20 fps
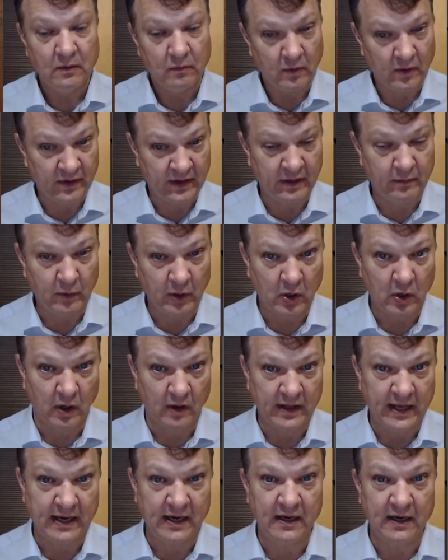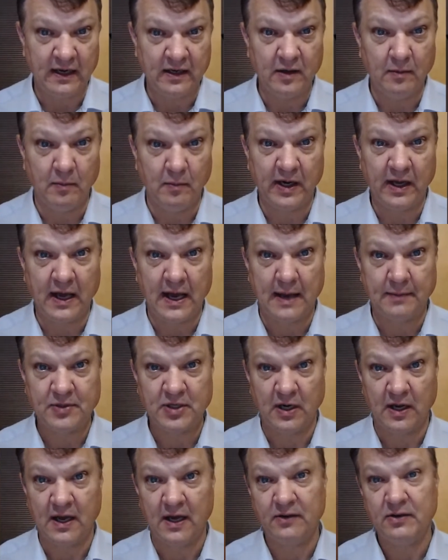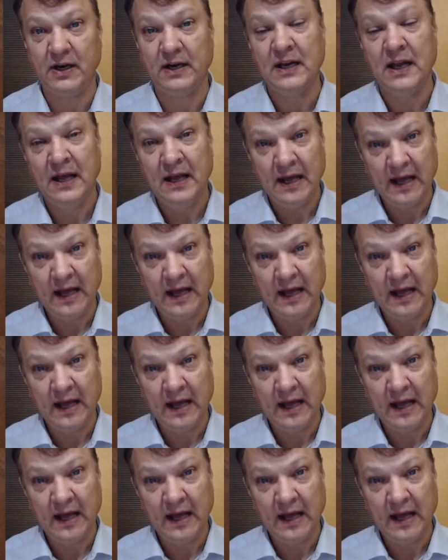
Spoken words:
well, then we call that an in the money option contract.